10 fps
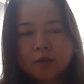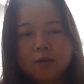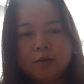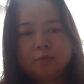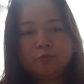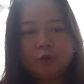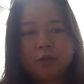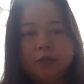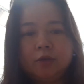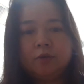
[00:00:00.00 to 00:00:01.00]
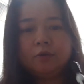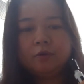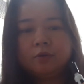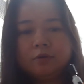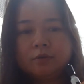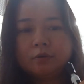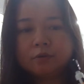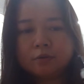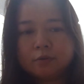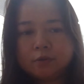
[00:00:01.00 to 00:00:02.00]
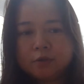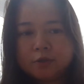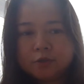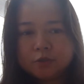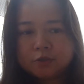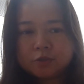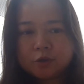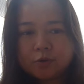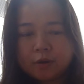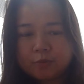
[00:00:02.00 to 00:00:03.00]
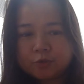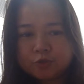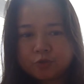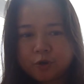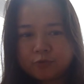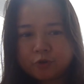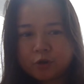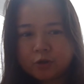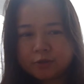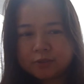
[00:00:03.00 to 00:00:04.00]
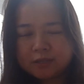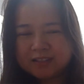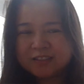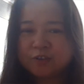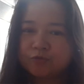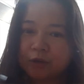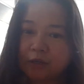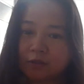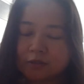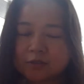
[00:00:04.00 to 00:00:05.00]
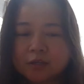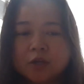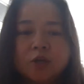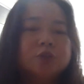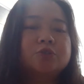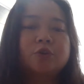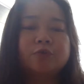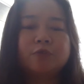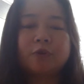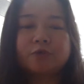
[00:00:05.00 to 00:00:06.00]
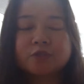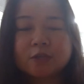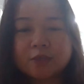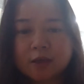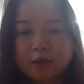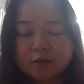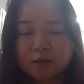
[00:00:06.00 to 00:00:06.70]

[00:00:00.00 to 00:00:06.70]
right here. So, and I've drawn all these like little wrinkles. So if you've ever seen that,